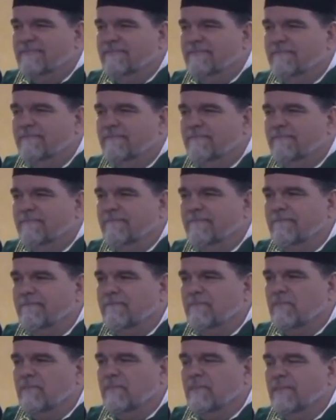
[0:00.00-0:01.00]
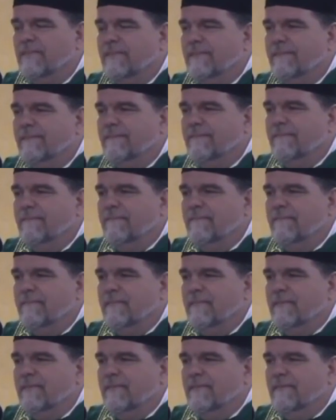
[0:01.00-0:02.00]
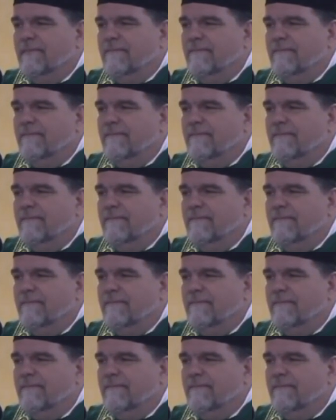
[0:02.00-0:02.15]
[no speech]